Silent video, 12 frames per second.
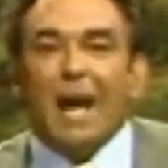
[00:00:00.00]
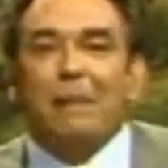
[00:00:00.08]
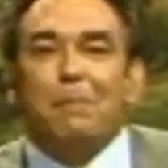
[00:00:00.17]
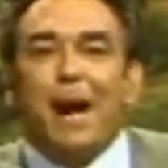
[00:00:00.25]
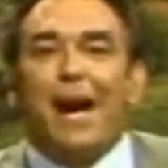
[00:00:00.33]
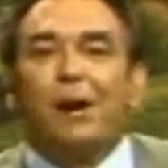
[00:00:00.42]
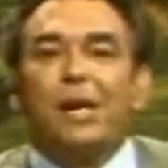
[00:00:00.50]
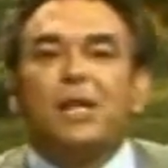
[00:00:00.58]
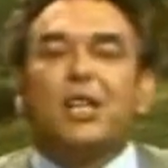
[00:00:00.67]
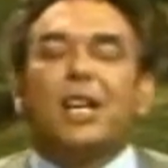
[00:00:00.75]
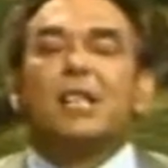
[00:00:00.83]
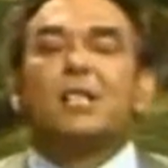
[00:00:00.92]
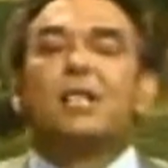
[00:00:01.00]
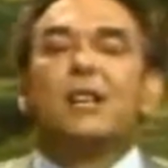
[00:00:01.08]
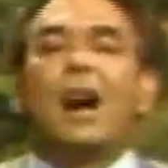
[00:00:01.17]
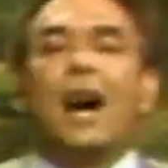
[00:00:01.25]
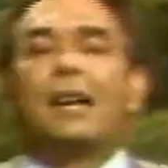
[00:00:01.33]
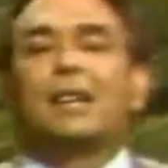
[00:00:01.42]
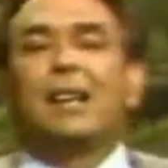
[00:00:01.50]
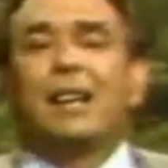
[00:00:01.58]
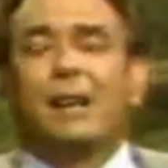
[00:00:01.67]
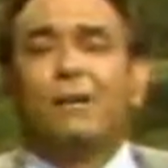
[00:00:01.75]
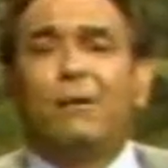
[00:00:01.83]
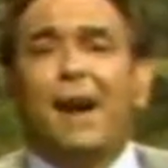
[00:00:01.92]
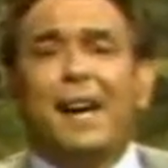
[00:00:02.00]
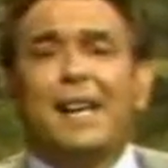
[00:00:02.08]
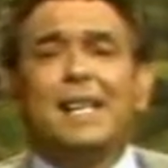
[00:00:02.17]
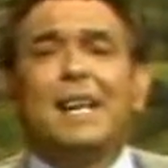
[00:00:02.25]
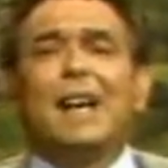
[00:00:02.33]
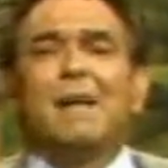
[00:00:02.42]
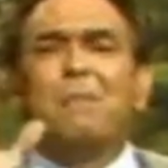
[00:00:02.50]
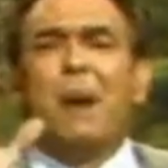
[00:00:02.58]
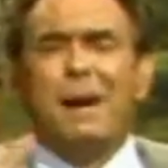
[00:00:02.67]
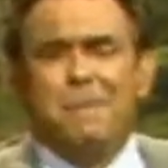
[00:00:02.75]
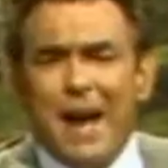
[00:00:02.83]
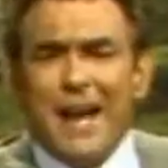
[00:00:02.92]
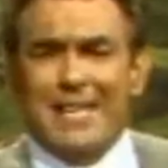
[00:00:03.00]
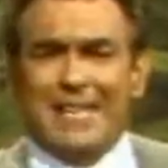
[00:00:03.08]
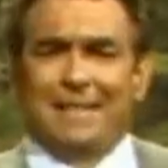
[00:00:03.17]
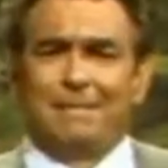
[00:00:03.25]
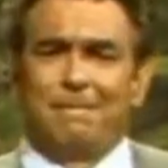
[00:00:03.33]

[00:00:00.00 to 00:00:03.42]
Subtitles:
Marriage is not invented by men.